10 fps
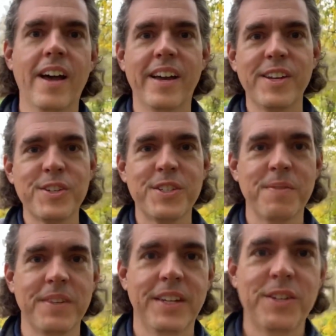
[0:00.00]
Here's
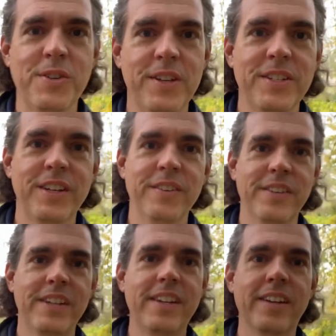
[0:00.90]
something interesting over
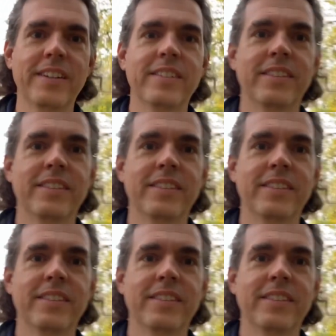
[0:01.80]
here.